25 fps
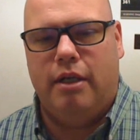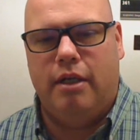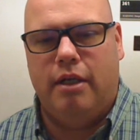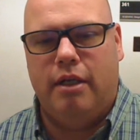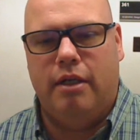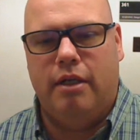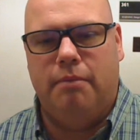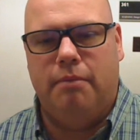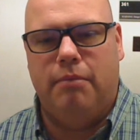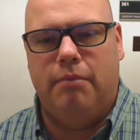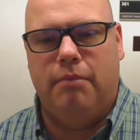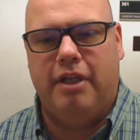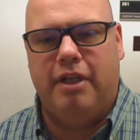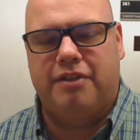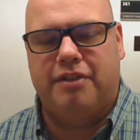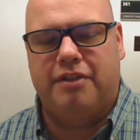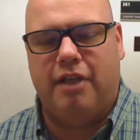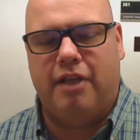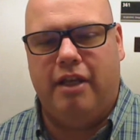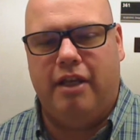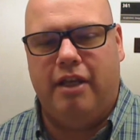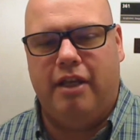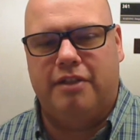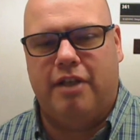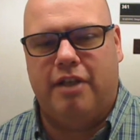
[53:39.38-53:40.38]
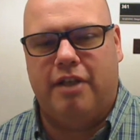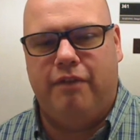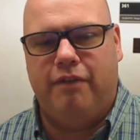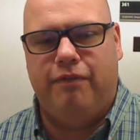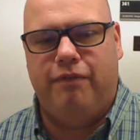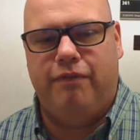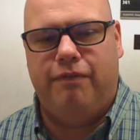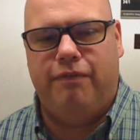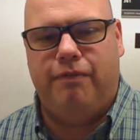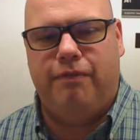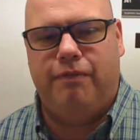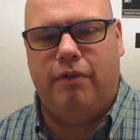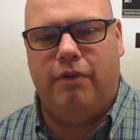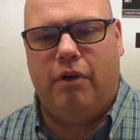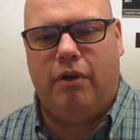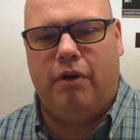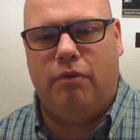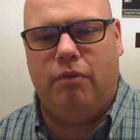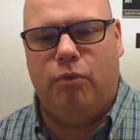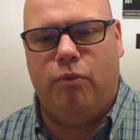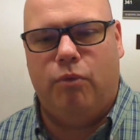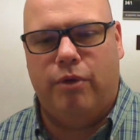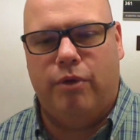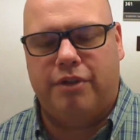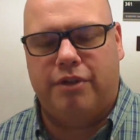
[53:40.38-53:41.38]
As I've
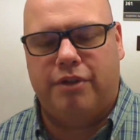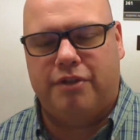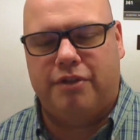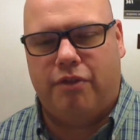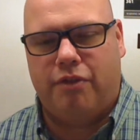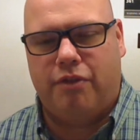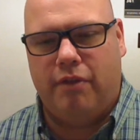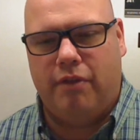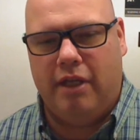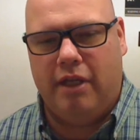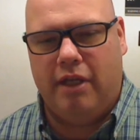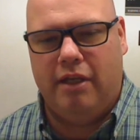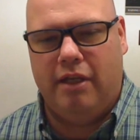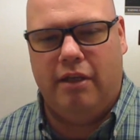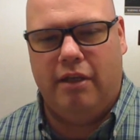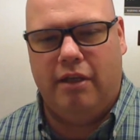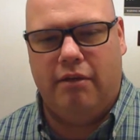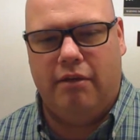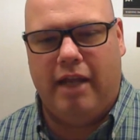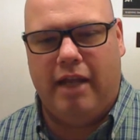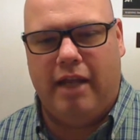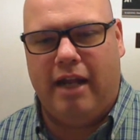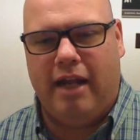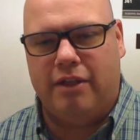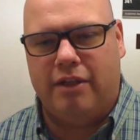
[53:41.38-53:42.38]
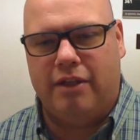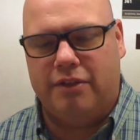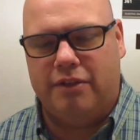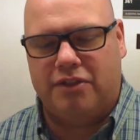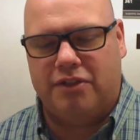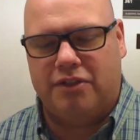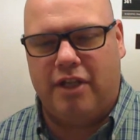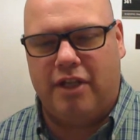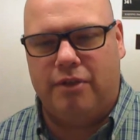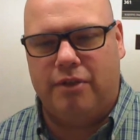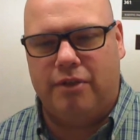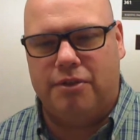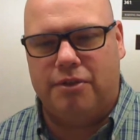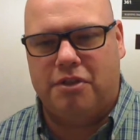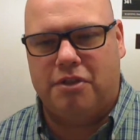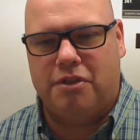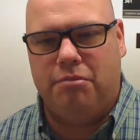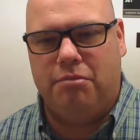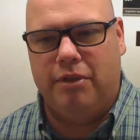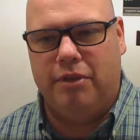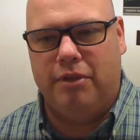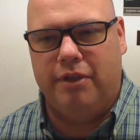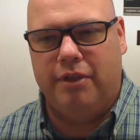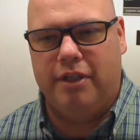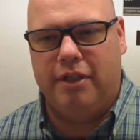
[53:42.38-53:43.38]
worked in and out of the standards
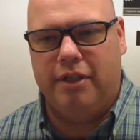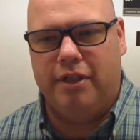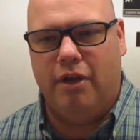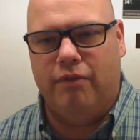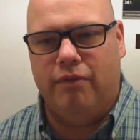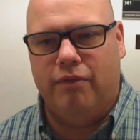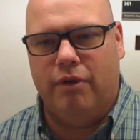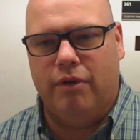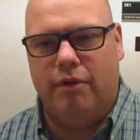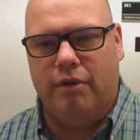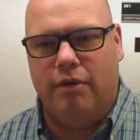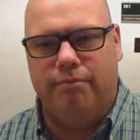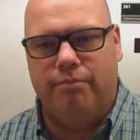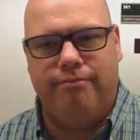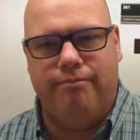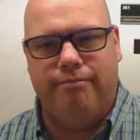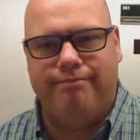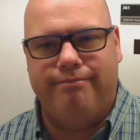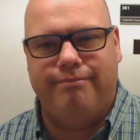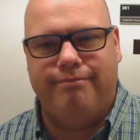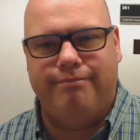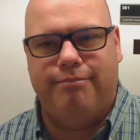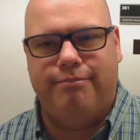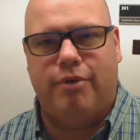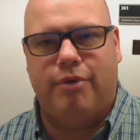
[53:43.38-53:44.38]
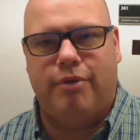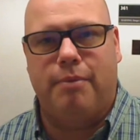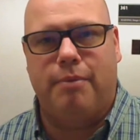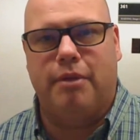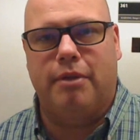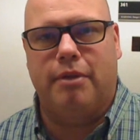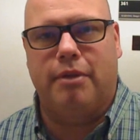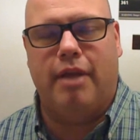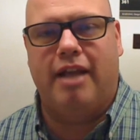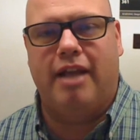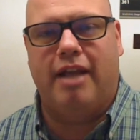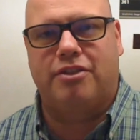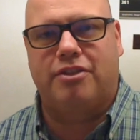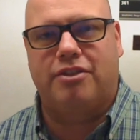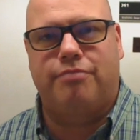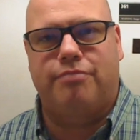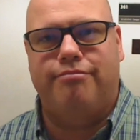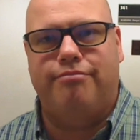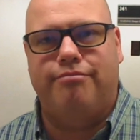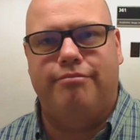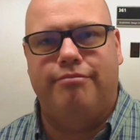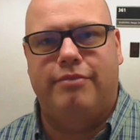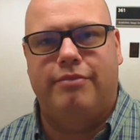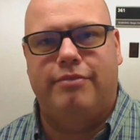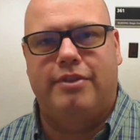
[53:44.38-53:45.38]
community over probably the last
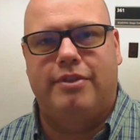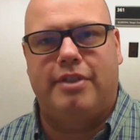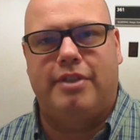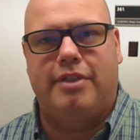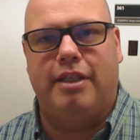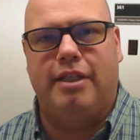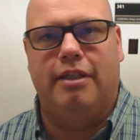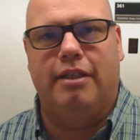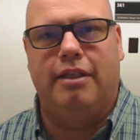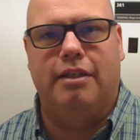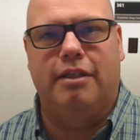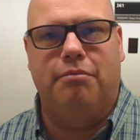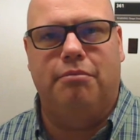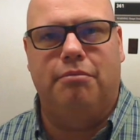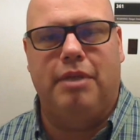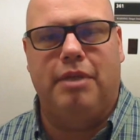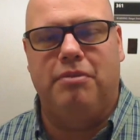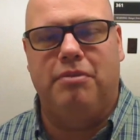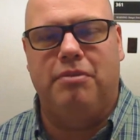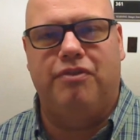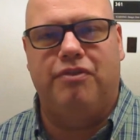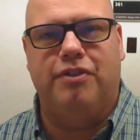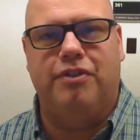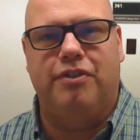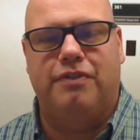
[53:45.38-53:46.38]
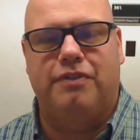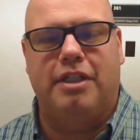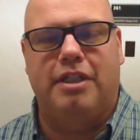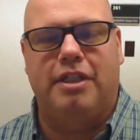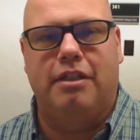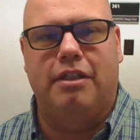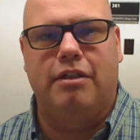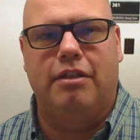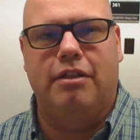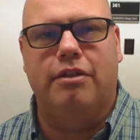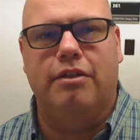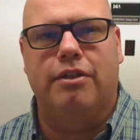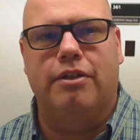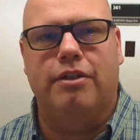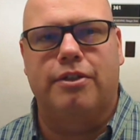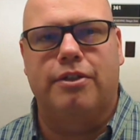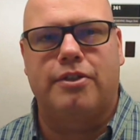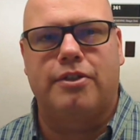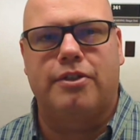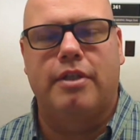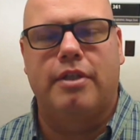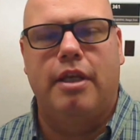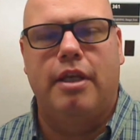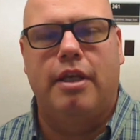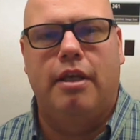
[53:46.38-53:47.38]
10, maybe 15
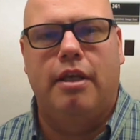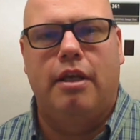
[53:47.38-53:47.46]
years,